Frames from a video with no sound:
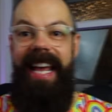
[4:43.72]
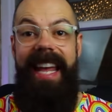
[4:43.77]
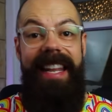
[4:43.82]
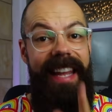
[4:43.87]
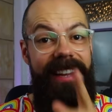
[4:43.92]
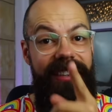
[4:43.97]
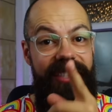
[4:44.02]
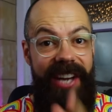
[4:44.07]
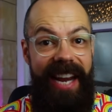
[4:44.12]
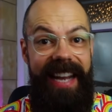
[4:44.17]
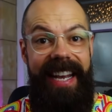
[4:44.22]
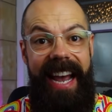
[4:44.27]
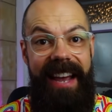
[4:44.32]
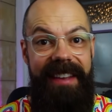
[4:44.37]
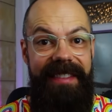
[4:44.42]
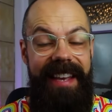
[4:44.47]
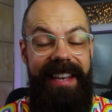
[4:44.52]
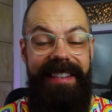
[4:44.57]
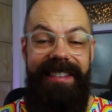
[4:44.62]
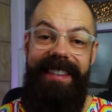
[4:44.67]
Now check
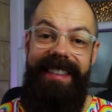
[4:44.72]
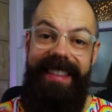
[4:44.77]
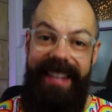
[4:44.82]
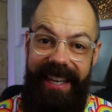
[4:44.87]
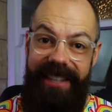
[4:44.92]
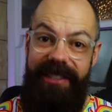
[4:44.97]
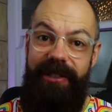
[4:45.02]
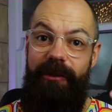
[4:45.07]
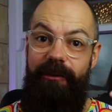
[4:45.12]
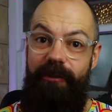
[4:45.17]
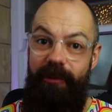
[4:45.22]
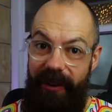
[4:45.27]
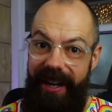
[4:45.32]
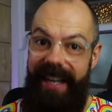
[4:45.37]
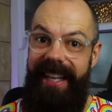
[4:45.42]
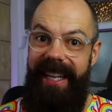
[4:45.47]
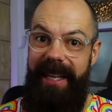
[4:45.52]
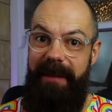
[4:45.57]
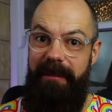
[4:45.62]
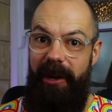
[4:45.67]
out this. This
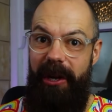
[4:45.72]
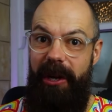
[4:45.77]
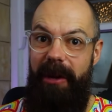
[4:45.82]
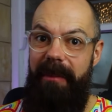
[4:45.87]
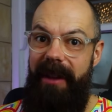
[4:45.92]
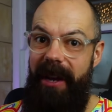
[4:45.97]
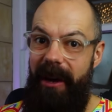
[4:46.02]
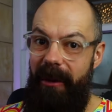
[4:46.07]
really blew me